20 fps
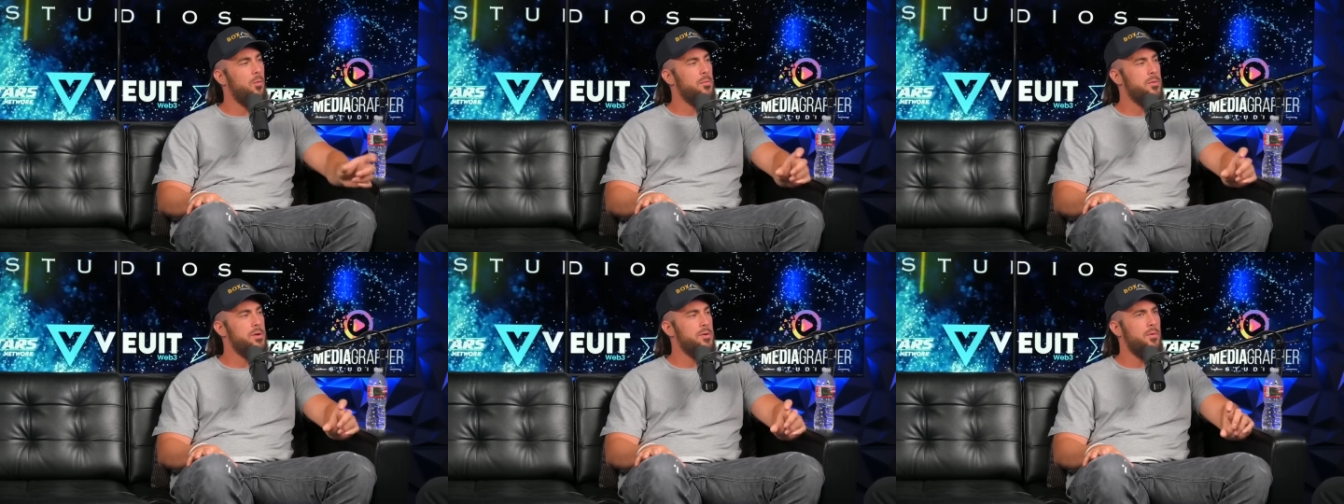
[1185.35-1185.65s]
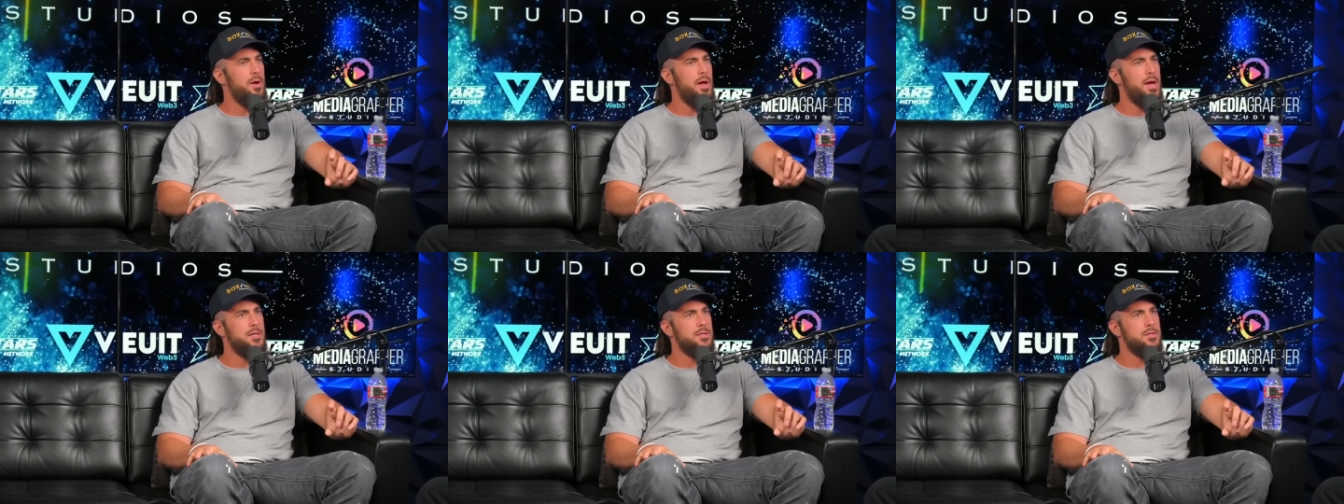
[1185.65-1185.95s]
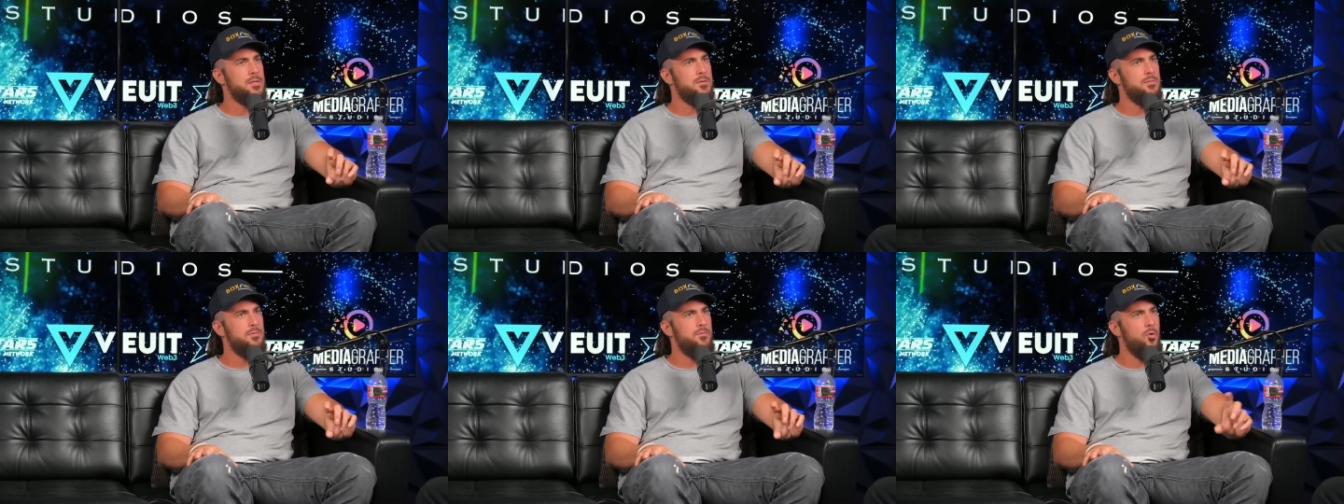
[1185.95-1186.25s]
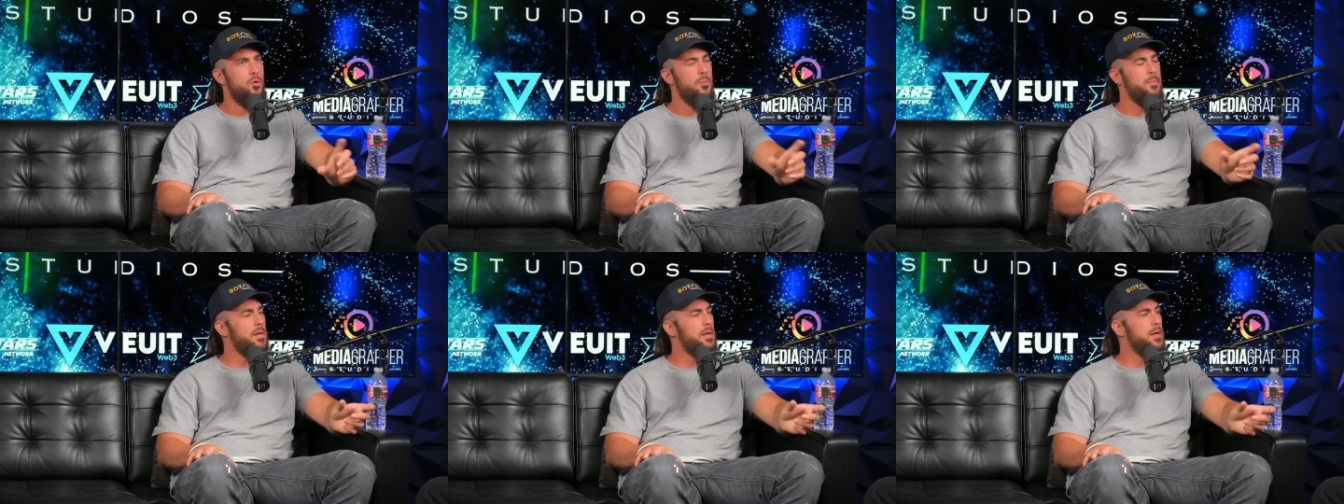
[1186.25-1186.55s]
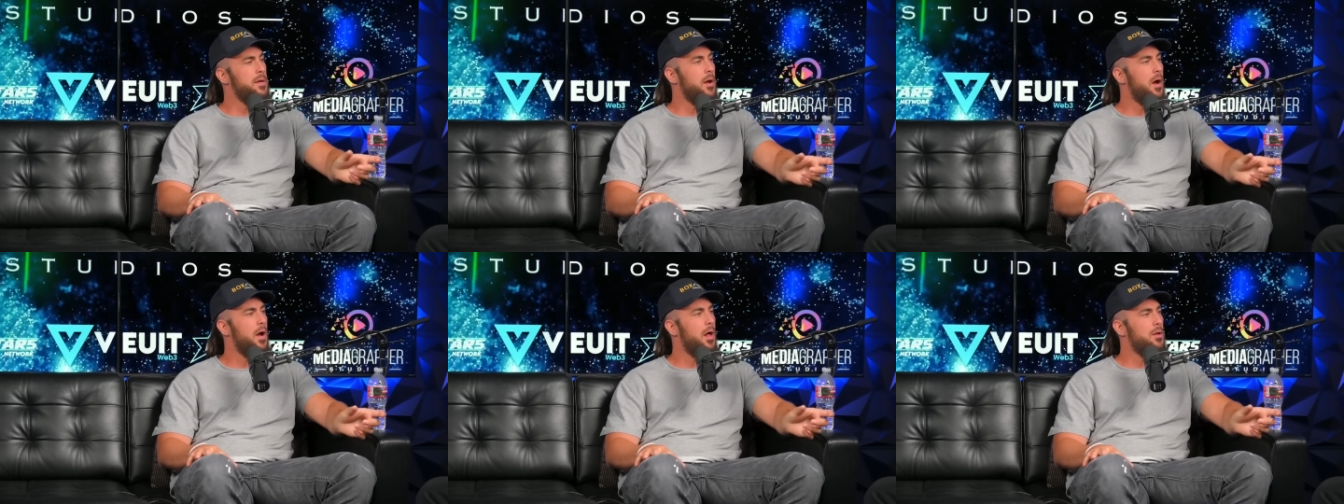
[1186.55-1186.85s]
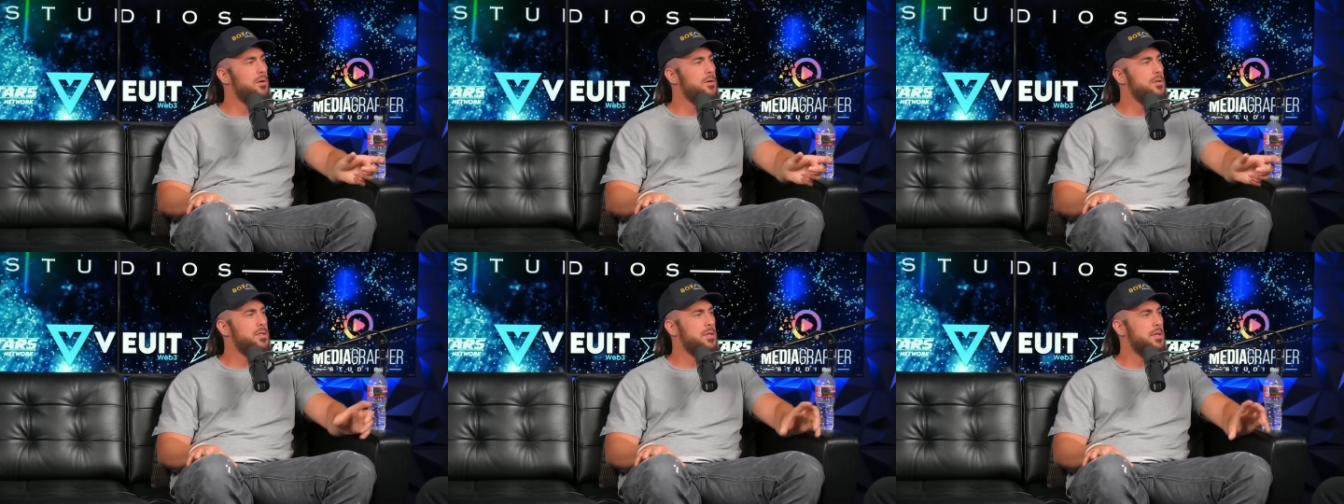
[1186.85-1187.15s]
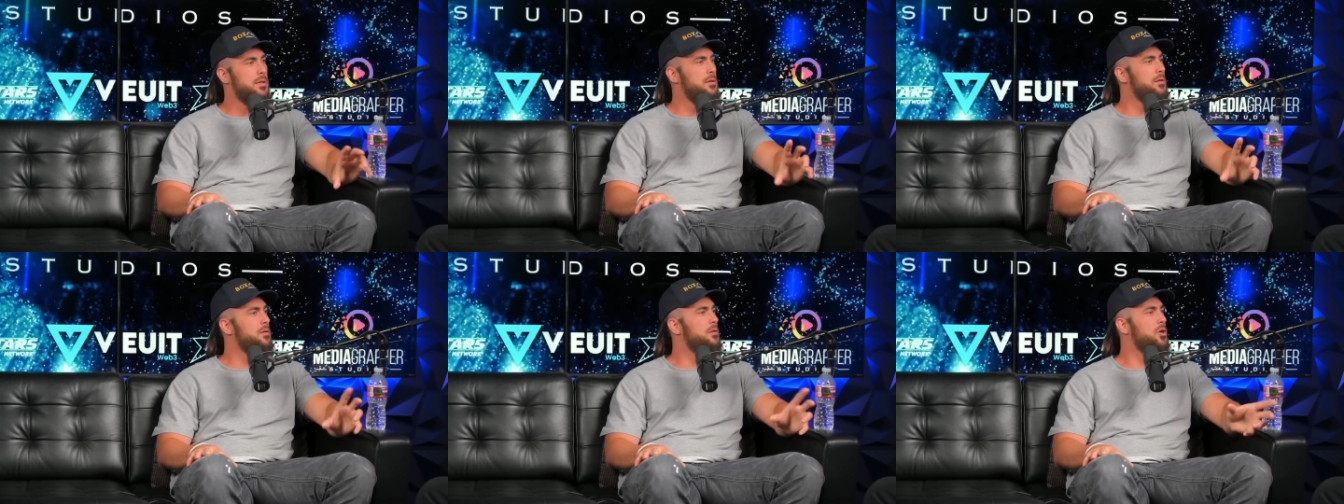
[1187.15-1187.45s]
where we raised four million dollars
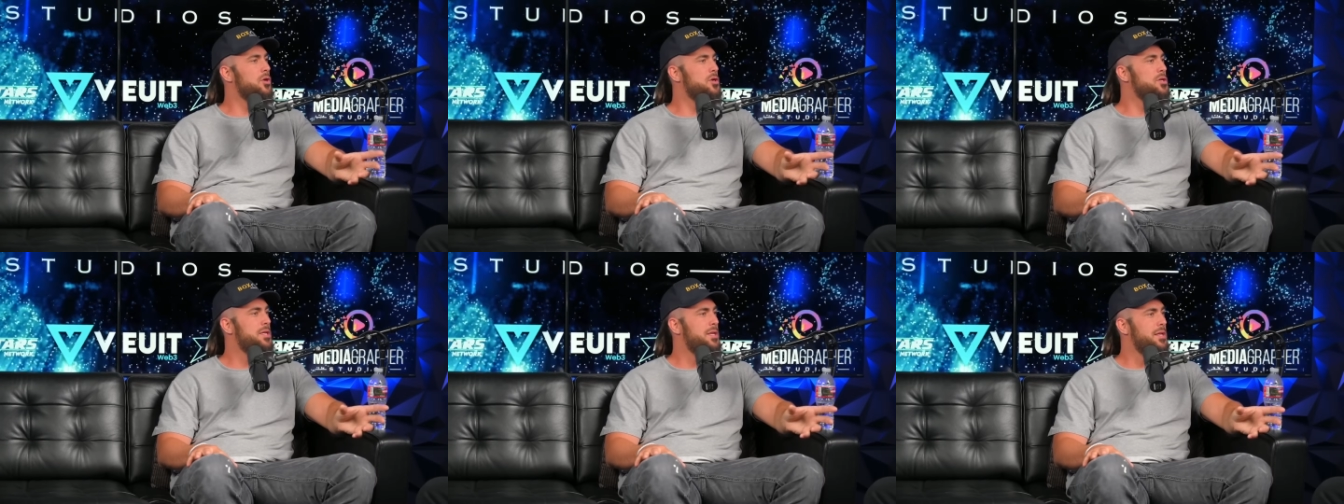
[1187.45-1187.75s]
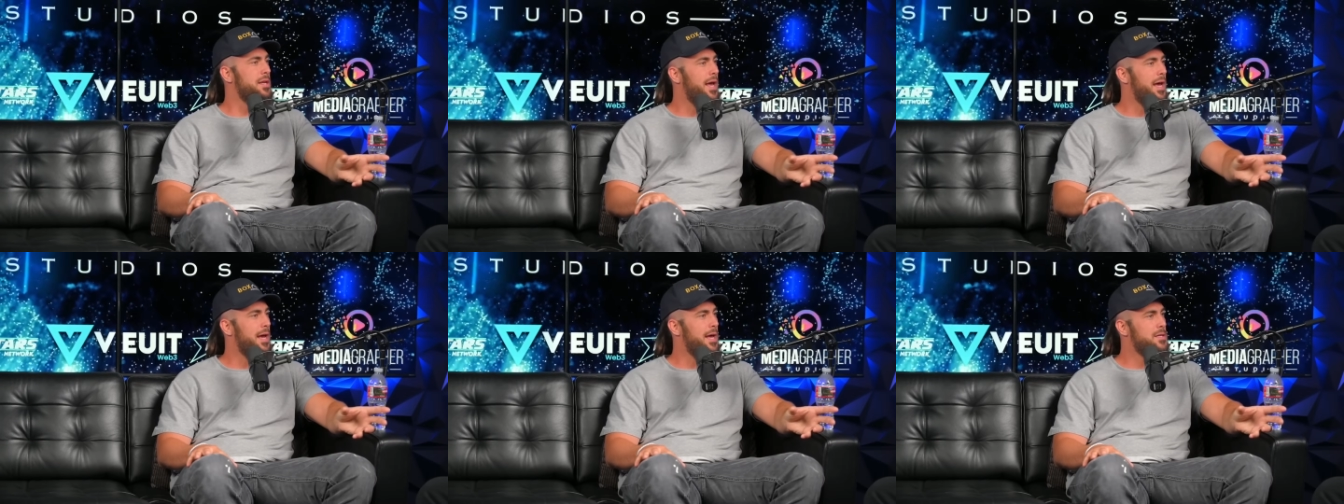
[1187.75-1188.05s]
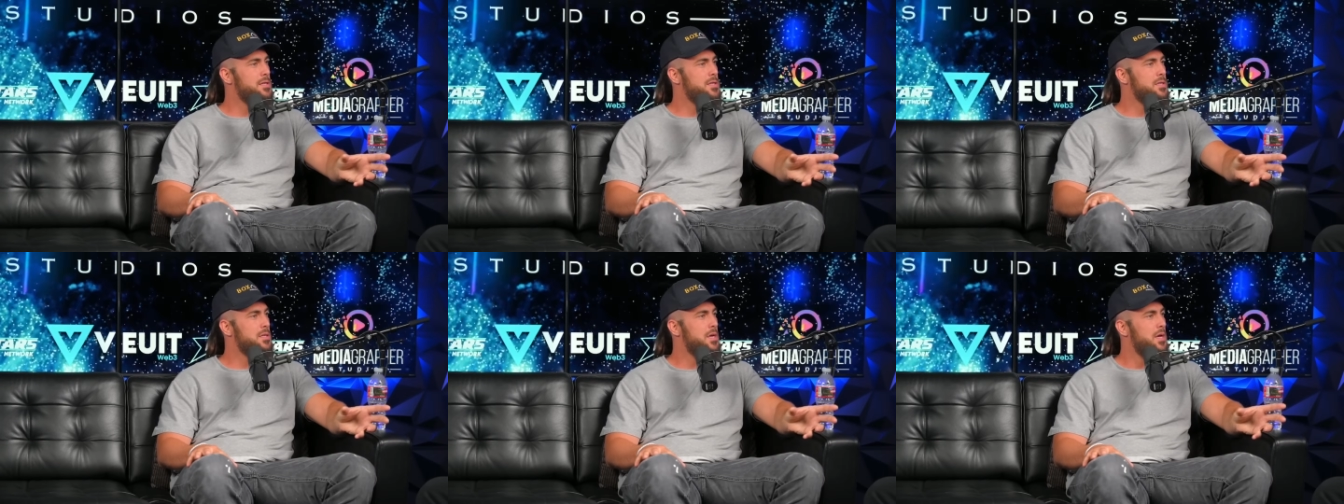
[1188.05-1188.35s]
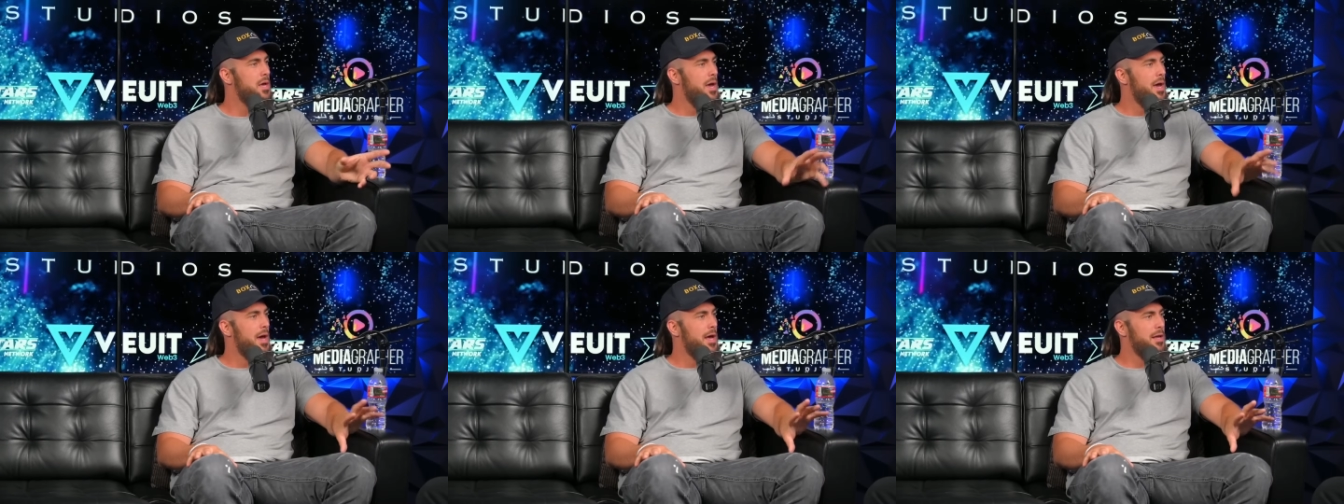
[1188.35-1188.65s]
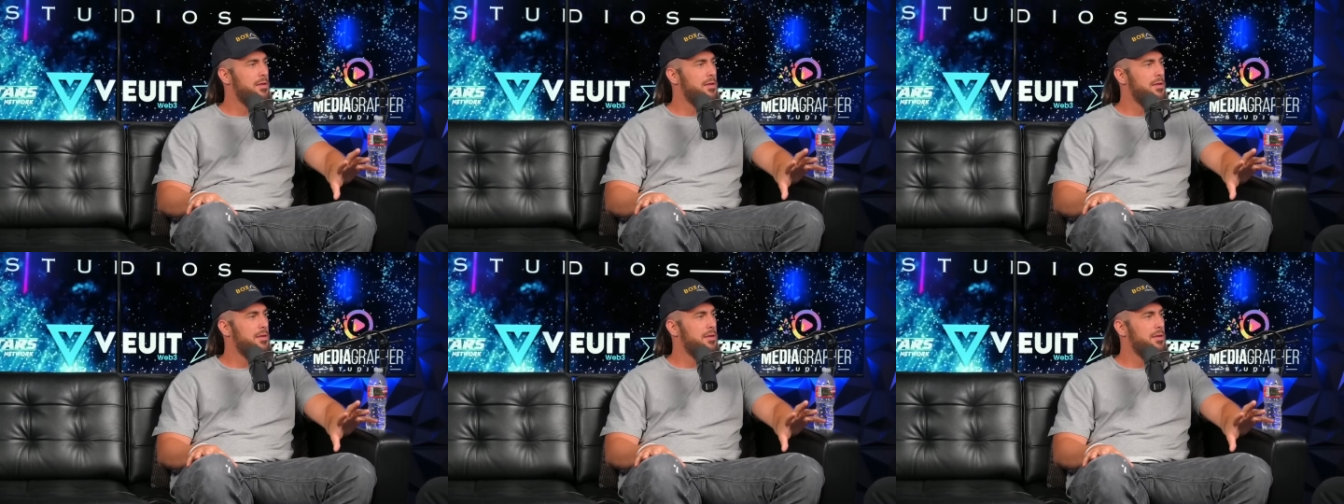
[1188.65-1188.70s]
in thirteen days. Mm-hmm.